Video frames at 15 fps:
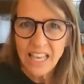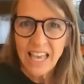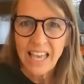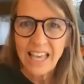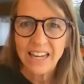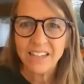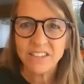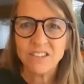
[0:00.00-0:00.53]

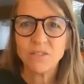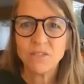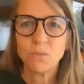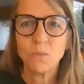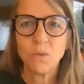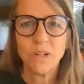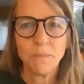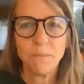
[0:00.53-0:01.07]
And I just
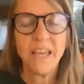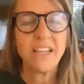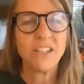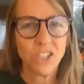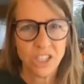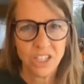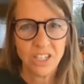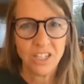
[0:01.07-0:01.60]
want to make
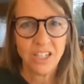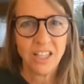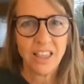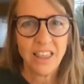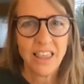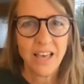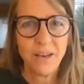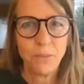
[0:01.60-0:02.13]
sure
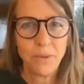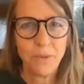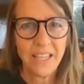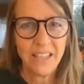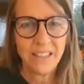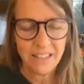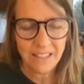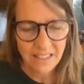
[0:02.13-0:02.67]
that
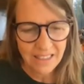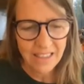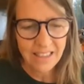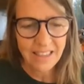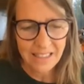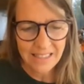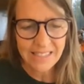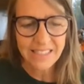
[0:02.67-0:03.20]

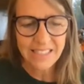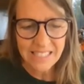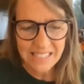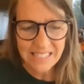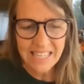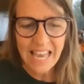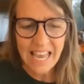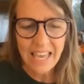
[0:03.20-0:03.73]
to
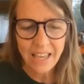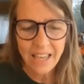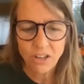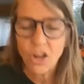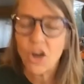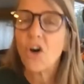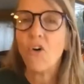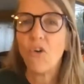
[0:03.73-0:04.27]
say,
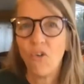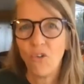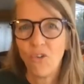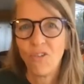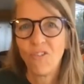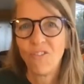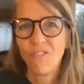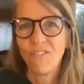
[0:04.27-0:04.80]
no,
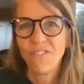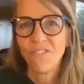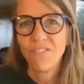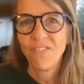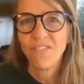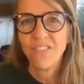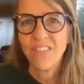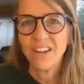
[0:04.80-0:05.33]

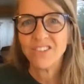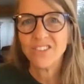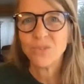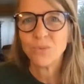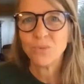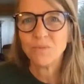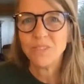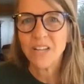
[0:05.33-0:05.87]
there's
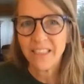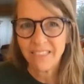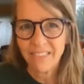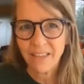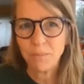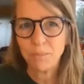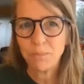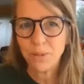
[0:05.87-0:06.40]

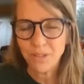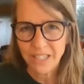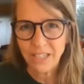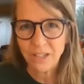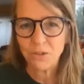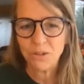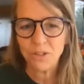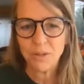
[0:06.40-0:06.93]
nothing
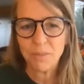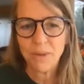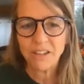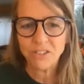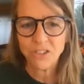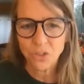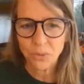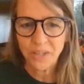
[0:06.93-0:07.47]
political about
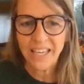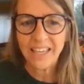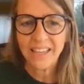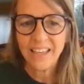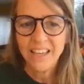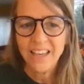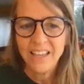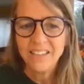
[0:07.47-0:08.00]
doing
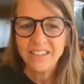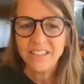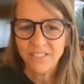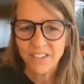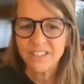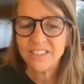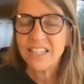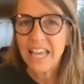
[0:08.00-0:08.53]

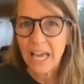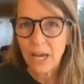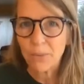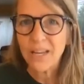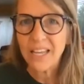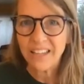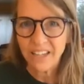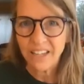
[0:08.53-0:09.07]
diversity,
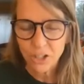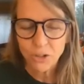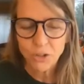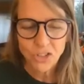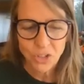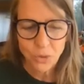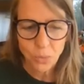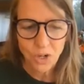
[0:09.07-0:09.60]
equity, and
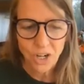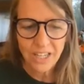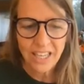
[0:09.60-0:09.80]
inclusion work.